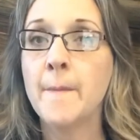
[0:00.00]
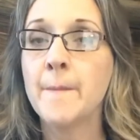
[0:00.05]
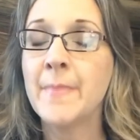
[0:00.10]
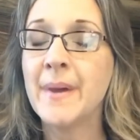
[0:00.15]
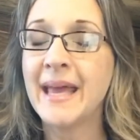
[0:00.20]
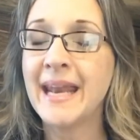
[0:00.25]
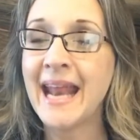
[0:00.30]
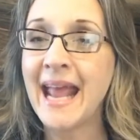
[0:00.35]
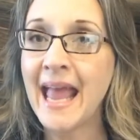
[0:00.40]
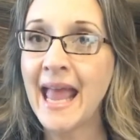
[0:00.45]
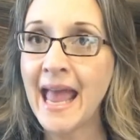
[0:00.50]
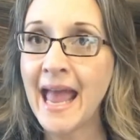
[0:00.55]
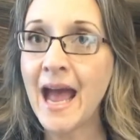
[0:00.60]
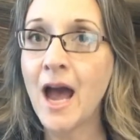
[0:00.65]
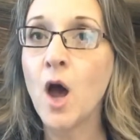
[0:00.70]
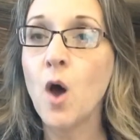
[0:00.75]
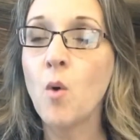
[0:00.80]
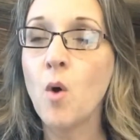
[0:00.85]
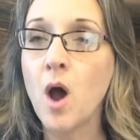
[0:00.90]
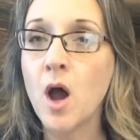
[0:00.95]
But
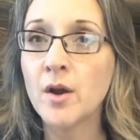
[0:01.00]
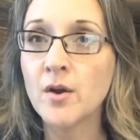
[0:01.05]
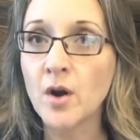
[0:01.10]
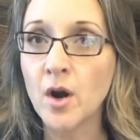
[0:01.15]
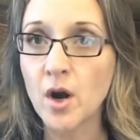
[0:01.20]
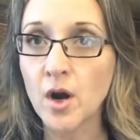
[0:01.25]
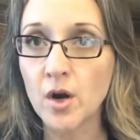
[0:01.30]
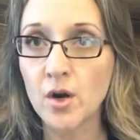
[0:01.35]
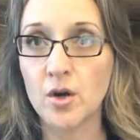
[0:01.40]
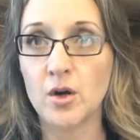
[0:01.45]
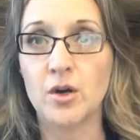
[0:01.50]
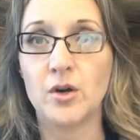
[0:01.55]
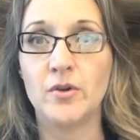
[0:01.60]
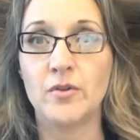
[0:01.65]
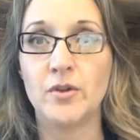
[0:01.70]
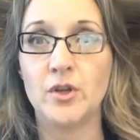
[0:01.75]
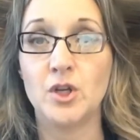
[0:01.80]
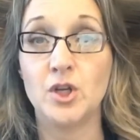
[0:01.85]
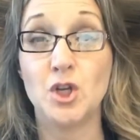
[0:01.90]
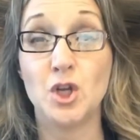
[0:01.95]
how on
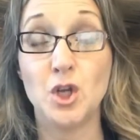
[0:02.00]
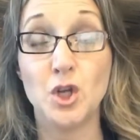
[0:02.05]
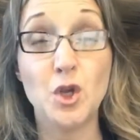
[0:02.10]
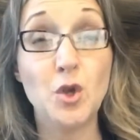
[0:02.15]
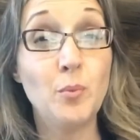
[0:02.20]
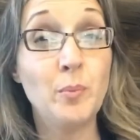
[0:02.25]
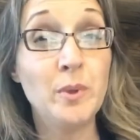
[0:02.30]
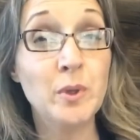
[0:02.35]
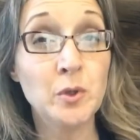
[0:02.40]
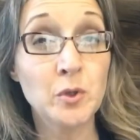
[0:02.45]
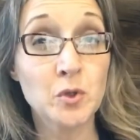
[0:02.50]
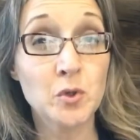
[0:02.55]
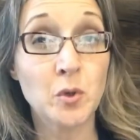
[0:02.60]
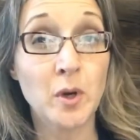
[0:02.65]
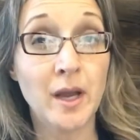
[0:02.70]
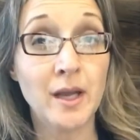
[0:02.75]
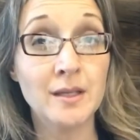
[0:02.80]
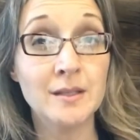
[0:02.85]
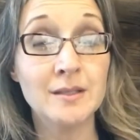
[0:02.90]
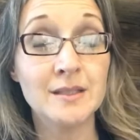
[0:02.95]
earth do you build
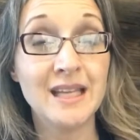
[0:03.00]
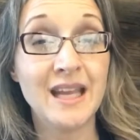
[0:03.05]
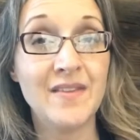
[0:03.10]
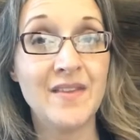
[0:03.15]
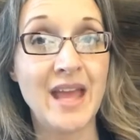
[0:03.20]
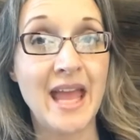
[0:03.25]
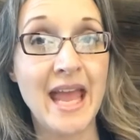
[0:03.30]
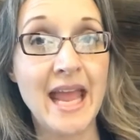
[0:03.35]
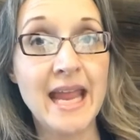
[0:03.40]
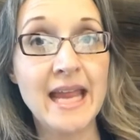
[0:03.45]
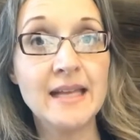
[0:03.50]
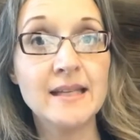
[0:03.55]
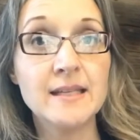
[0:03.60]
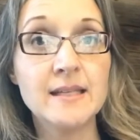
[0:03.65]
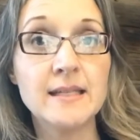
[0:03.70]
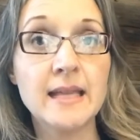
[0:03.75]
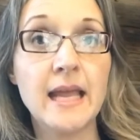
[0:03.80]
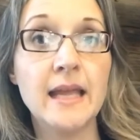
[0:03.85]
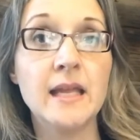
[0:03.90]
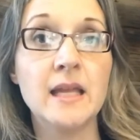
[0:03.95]
trust in the eight
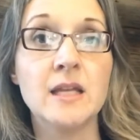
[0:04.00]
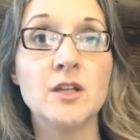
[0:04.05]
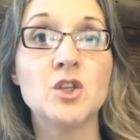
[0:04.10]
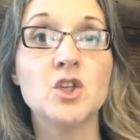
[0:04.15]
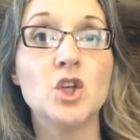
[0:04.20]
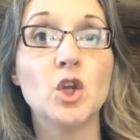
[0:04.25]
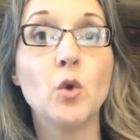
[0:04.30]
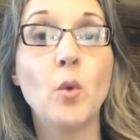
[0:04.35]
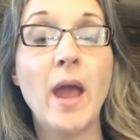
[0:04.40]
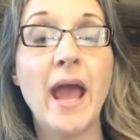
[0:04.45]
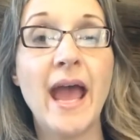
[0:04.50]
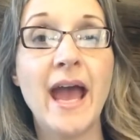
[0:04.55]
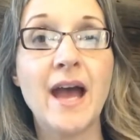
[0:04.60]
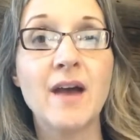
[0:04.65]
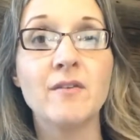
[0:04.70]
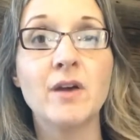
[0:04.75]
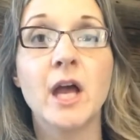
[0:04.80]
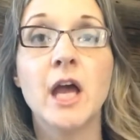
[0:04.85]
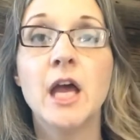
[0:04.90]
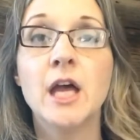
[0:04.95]
seconds you have